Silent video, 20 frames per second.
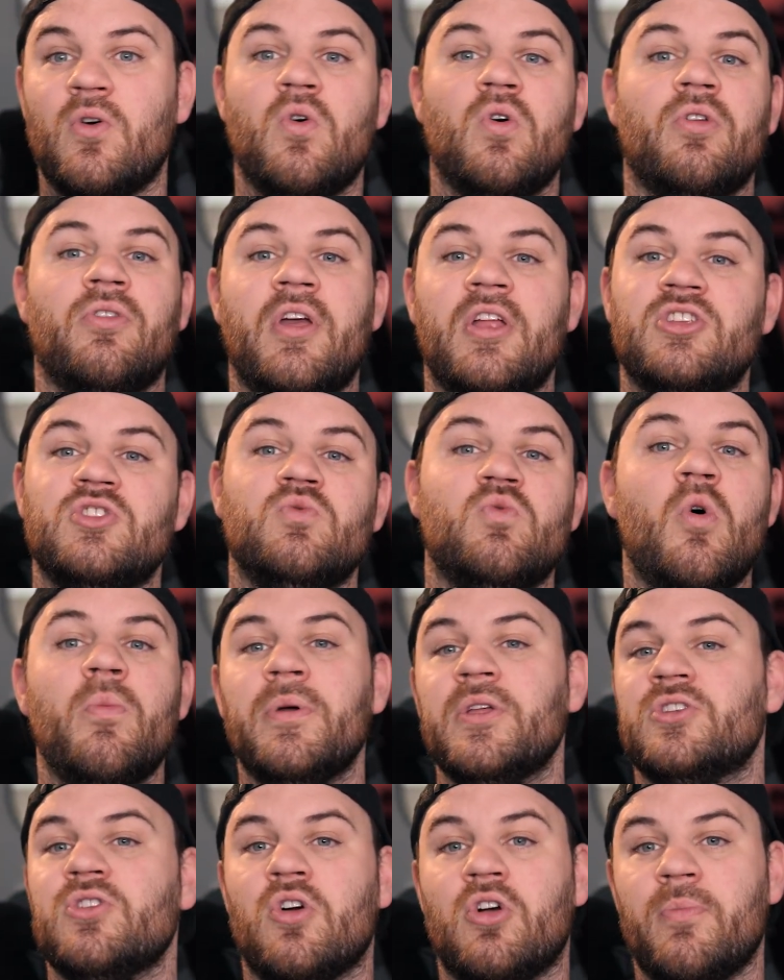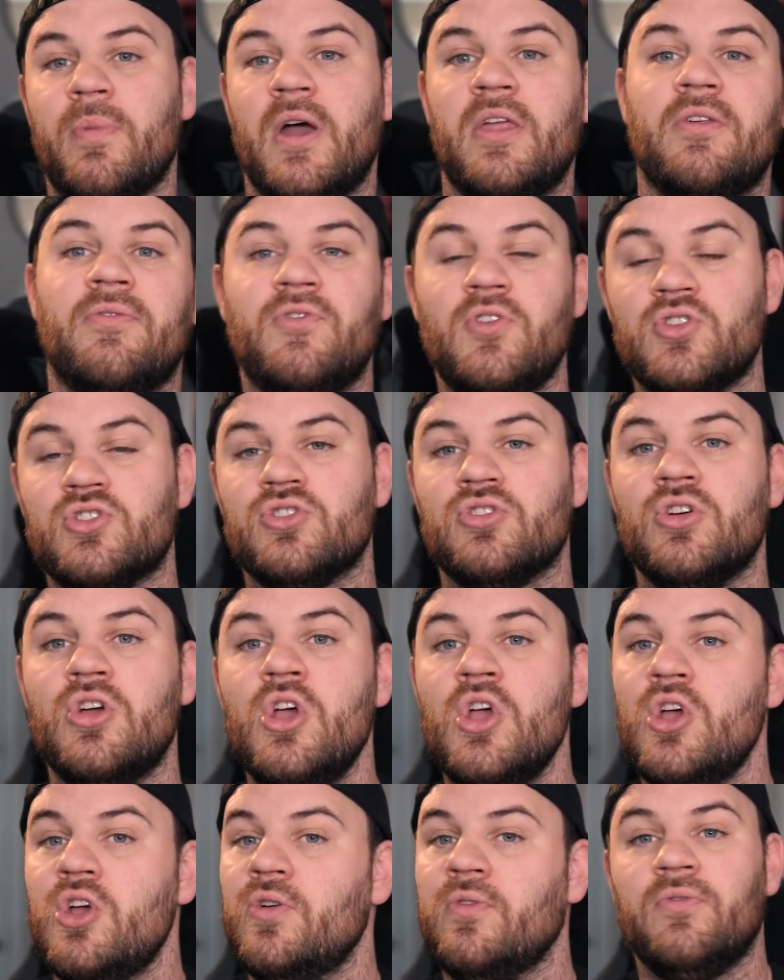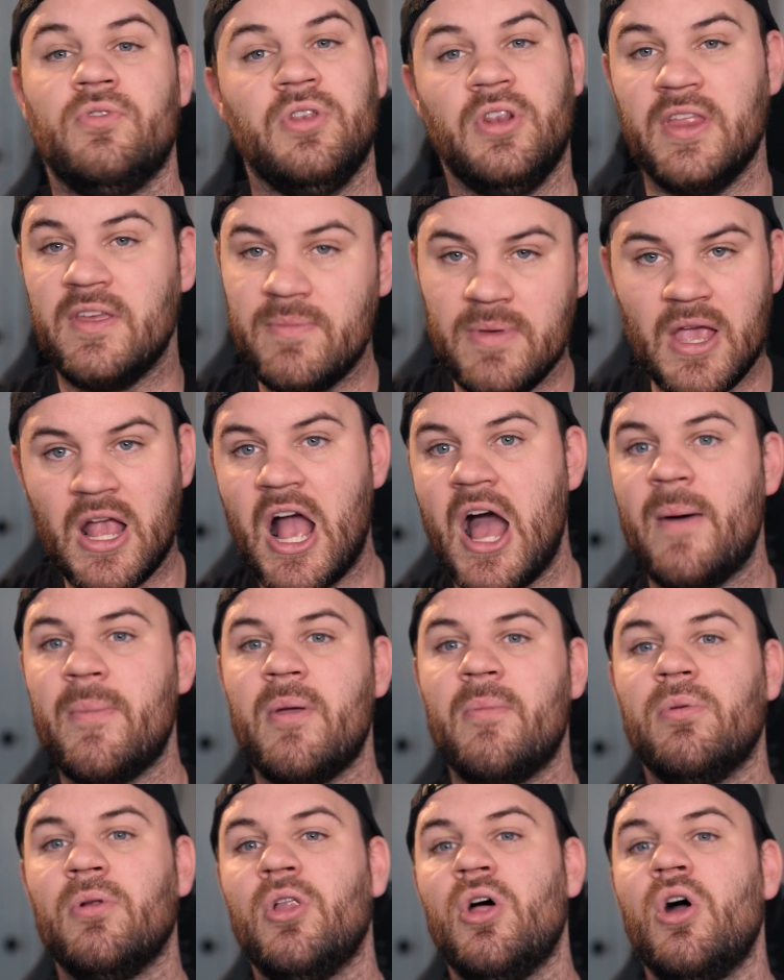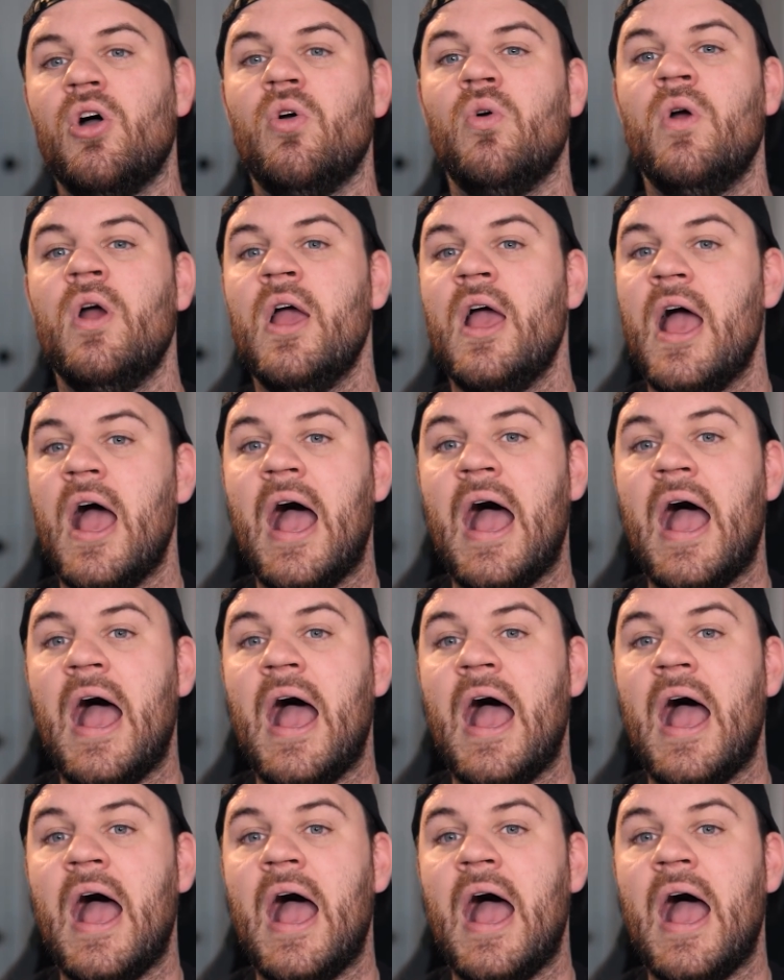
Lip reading: or that you want me to talk about in the future, leave me a comment below.